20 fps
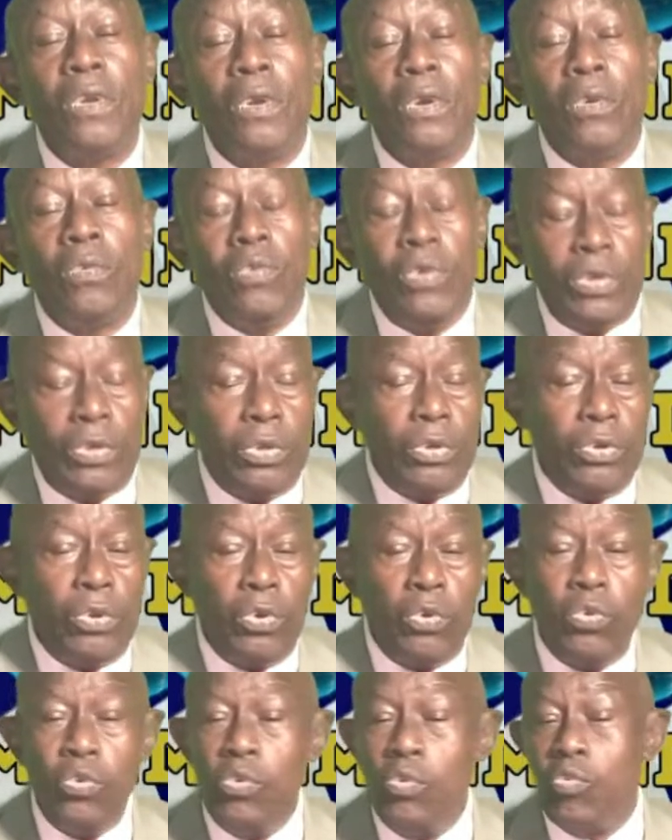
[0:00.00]
We don't know
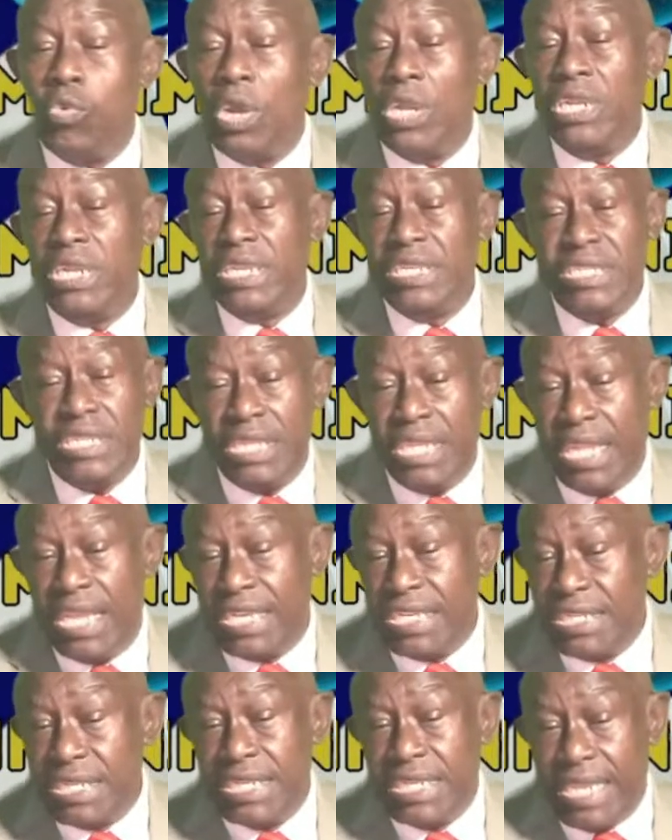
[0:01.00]
who won this
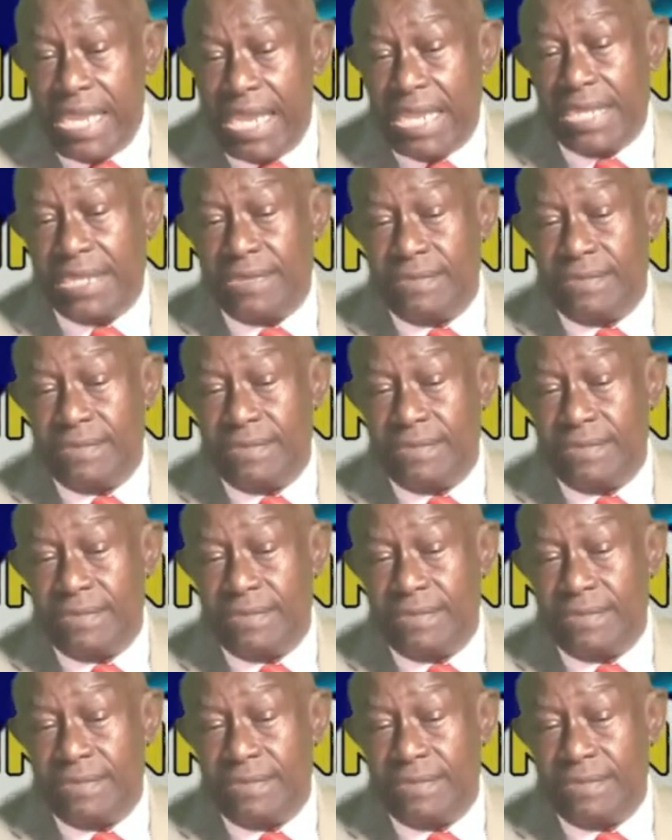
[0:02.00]
election yet.